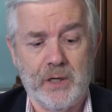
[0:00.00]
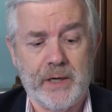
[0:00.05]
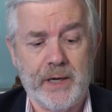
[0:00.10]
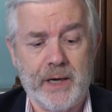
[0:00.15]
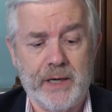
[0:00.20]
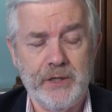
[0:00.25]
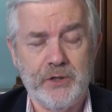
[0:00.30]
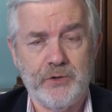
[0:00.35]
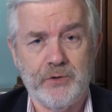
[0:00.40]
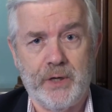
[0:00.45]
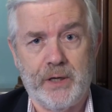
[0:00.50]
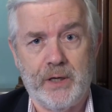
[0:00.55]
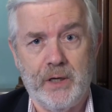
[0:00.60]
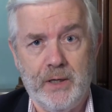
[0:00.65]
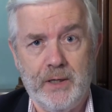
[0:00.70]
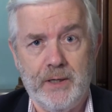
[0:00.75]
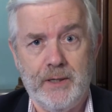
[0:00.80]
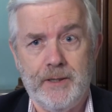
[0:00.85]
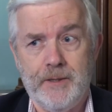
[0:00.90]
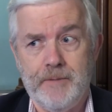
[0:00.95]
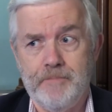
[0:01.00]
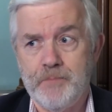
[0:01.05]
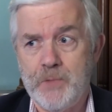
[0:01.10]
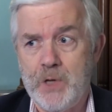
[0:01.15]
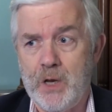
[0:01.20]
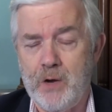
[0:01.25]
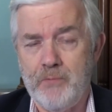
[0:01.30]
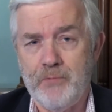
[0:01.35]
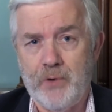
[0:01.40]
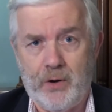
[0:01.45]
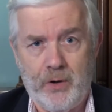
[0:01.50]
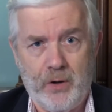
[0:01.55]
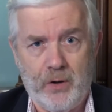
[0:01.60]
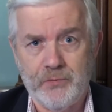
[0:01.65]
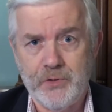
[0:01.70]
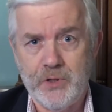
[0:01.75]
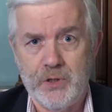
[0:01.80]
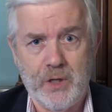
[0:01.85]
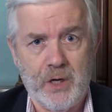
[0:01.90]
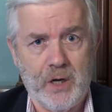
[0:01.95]
and catering. You know, very
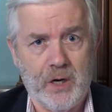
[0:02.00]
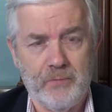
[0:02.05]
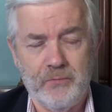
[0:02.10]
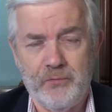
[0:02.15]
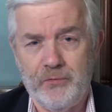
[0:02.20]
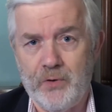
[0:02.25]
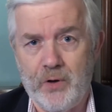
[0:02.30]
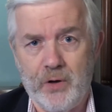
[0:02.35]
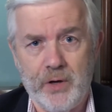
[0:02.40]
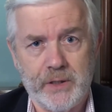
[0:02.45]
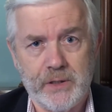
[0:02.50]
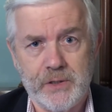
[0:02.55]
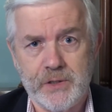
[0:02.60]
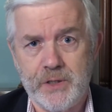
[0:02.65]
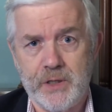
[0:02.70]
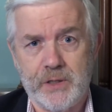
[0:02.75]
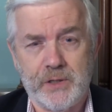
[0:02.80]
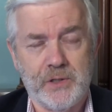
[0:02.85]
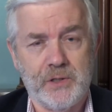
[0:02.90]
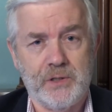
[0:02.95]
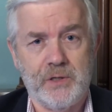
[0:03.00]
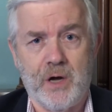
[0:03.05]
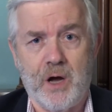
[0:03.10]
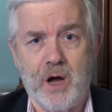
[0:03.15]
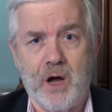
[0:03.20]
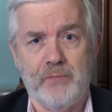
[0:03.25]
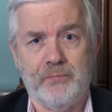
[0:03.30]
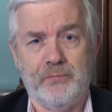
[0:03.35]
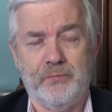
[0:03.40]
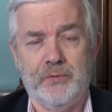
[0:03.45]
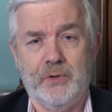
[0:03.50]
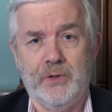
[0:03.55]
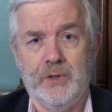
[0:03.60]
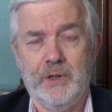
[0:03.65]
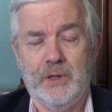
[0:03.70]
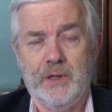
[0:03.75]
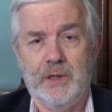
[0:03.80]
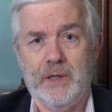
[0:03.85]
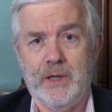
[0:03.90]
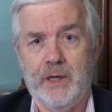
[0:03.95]
often then I'm flying six staff
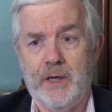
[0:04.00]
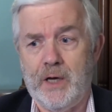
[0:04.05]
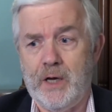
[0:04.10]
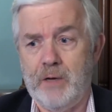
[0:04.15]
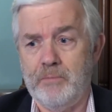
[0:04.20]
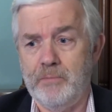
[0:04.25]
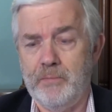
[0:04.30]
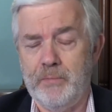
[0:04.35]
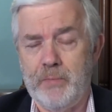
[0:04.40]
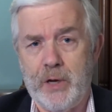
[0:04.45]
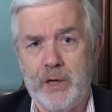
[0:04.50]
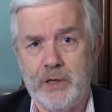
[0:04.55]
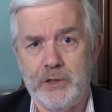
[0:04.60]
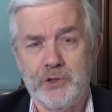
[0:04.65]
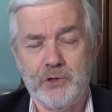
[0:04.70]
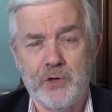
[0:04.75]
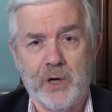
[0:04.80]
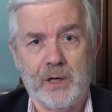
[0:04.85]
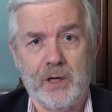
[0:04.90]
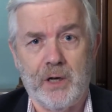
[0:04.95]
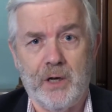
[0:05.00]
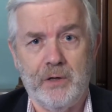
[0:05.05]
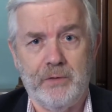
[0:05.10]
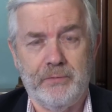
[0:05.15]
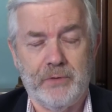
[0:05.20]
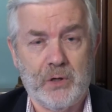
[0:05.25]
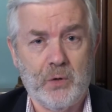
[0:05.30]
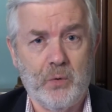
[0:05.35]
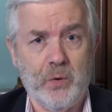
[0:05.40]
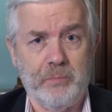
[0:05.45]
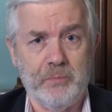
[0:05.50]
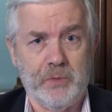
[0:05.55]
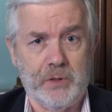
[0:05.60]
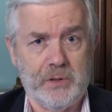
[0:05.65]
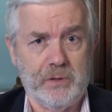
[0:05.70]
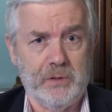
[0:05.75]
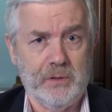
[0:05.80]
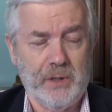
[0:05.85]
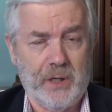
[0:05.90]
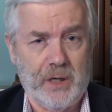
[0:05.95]
um, and a truckload of equipment,
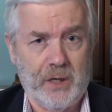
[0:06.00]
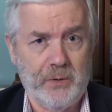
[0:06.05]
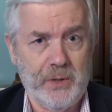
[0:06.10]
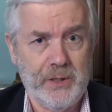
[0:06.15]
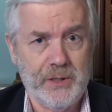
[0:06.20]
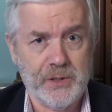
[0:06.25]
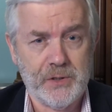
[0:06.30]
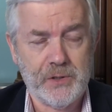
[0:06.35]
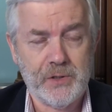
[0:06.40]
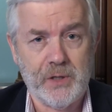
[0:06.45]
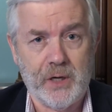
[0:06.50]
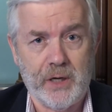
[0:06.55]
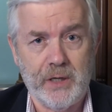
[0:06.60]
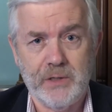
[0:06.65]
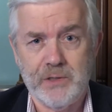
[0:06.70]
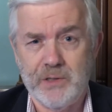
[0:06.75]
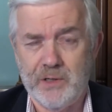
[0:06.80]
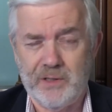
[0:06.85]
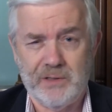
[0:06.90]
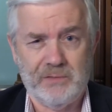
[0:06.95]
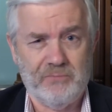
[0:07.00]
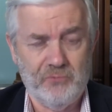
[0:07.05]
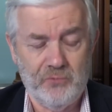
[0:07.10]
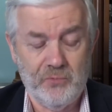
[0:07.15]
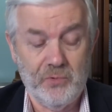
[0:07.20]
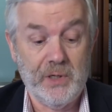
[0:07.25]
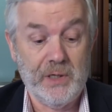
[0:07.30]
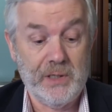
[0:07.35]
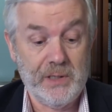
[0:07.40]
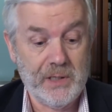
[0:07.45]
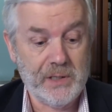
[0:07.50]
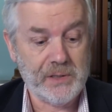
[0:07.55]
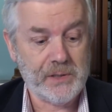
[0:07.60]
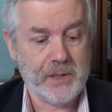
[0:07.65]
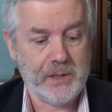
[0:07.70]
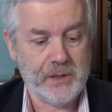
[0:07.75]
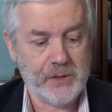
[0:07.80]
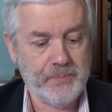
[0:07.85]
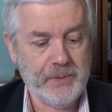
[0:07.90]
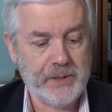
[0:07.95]
you know, interstate, so it really does
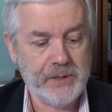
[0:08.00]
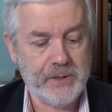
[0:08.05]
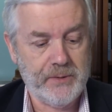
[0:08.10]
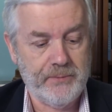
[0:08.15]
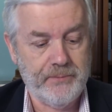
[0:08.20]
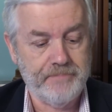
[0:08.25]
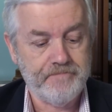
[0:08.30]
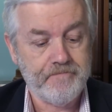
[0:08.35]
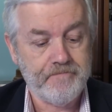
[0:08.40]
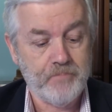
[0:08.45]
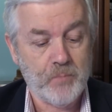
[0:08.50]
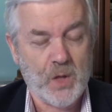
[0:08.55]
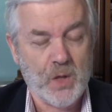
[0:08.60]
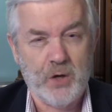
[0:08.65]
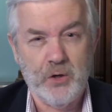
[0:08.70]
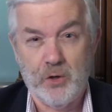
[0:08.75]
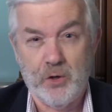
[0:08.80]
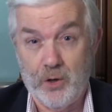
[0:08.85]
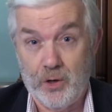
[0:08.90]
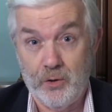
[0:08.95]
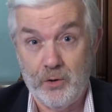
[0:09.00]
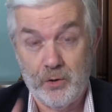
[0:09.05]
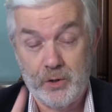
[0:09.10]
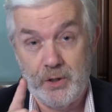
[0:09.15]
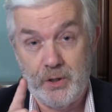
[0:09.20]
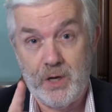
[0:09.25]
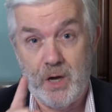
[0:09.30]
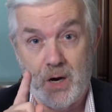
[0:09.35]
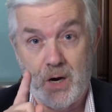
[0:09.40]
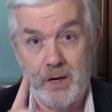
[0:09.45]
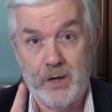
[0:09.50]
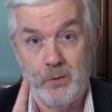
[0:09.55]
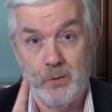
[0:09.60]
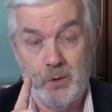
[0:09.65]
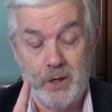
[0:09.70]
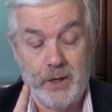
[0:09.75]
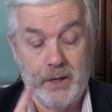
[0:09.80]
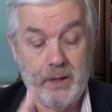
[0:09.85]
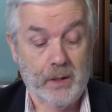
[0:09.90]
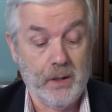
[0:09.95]
get expensive. You've got to look at the R O
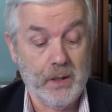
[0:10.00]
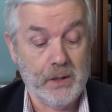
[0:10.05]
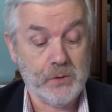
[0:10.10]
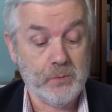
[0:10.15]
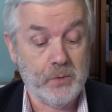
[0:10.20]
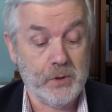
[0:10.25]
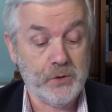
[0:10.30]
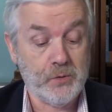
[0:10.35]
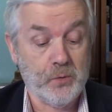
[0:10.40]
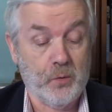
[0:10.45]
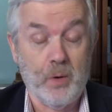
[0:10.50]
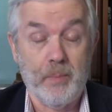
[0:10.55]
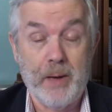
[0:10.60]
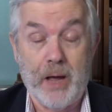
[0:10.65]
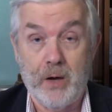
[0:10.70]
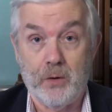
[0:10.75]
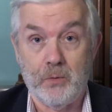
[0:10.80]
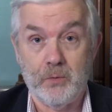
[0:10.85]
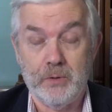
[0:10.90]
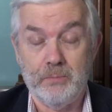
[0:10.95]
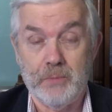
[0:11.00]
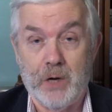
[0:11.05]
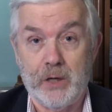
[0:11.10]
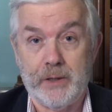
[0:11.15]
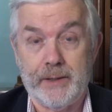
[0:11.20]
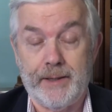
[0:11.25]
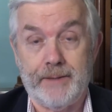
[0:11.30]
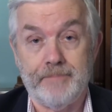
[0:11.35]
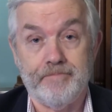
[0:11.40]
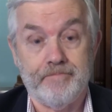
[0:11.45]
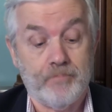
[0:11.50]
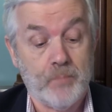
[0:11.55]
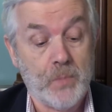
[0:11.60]
I. That's what it's all about with marketing.